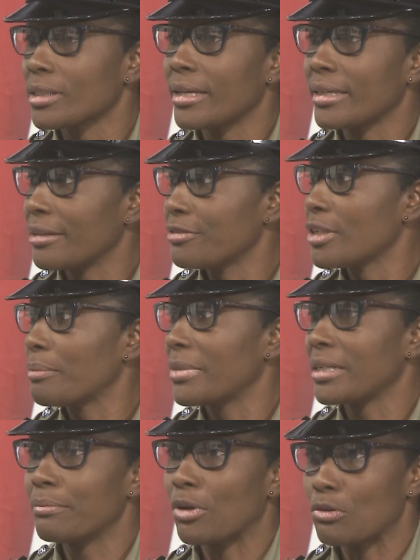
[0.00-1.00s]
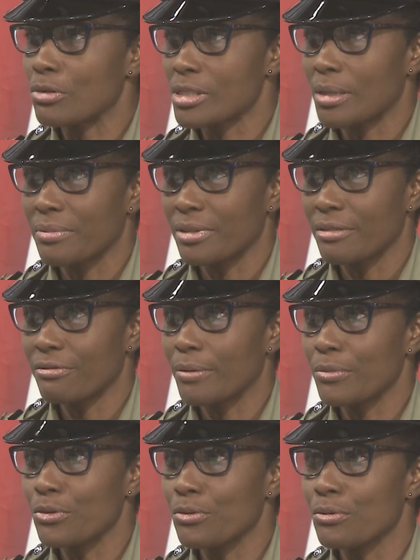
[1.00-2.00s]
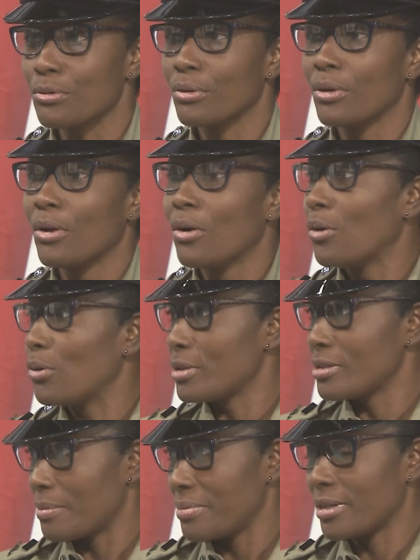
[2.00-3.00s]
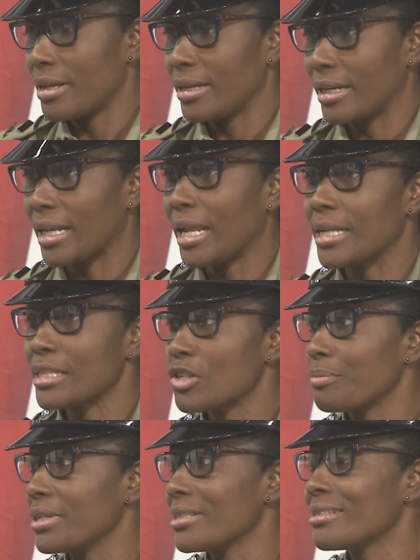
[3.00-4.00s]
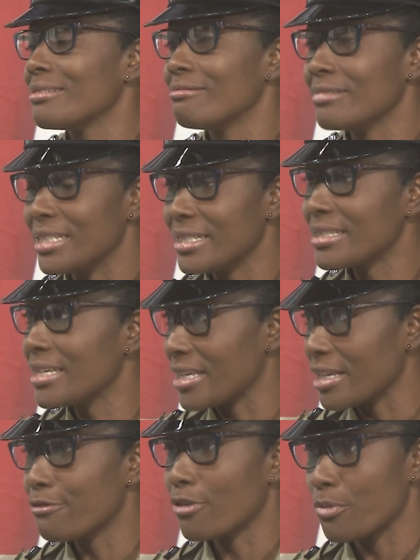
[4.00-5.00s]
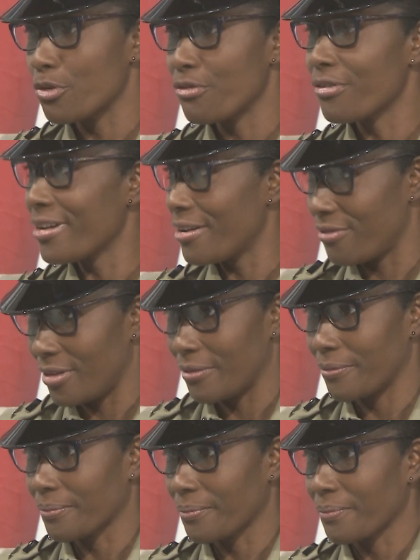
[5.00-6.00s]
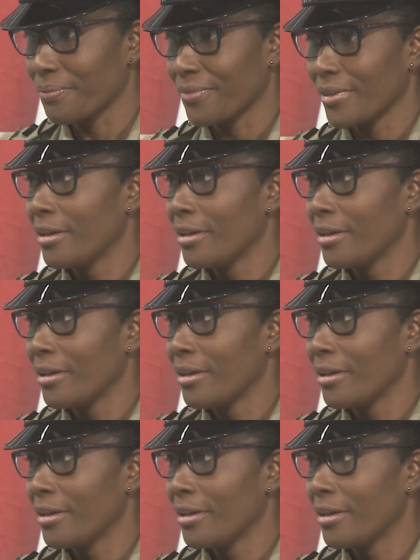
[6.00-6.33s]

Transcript: not like if somebody borrows something from you or something like that. It has to be to really take it from you forever, hmm.